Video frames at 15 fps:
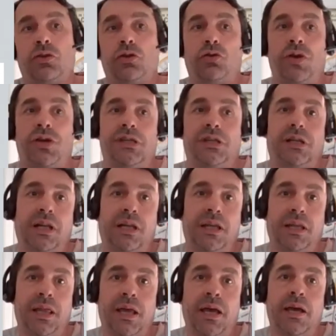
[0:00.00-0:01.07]
Critically
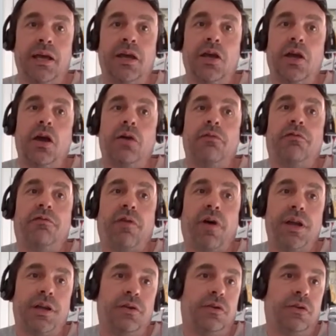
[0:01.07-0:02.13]
there,
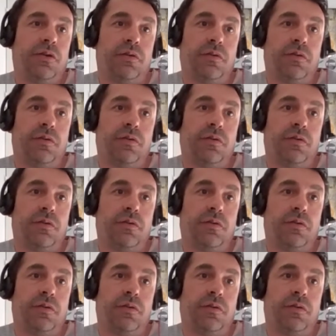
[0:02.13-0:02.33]
final